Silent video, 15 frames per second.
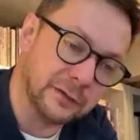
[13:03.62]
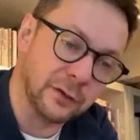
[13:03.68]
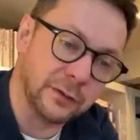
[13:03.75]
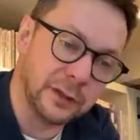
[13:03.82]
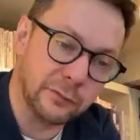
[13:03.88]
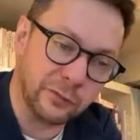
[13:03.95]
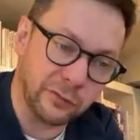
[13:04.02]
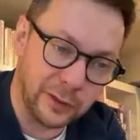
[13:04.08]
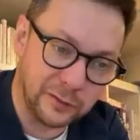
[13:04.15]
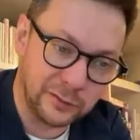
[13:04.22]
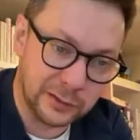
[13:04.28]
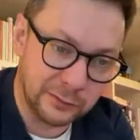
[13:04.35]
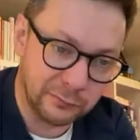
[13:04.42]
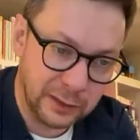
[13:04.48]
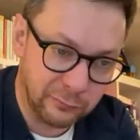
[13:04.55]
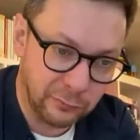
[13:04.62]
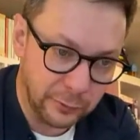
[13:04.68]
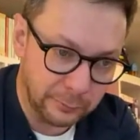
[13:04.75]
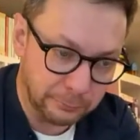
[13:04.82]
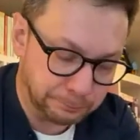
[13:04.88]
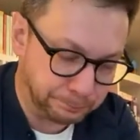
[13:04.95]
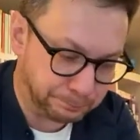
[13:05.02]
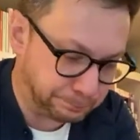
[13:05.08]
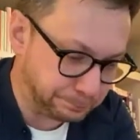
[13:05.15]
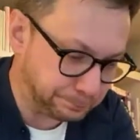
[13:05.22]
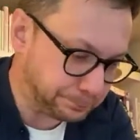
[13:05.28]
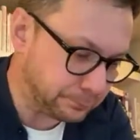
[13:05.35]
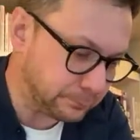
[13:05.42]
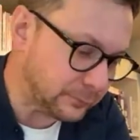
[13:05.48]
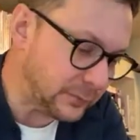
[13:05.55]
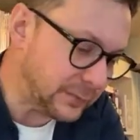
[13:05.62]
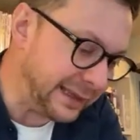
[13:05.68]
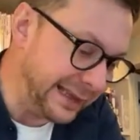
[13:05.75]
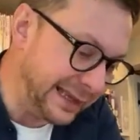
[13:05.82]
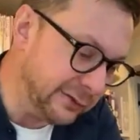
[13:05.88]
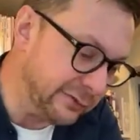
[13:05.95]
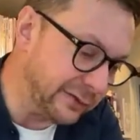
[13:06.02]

on the information I've given them. If